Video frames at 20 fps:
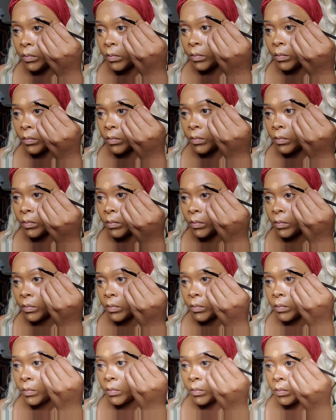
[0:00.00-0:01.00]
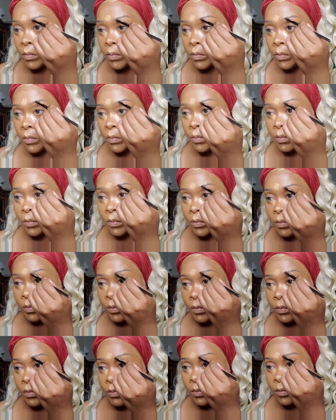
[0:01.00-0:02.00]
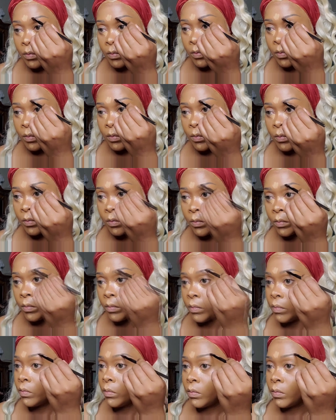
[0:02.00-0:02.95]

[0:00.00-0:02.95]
just fluffing them up with some brow powder.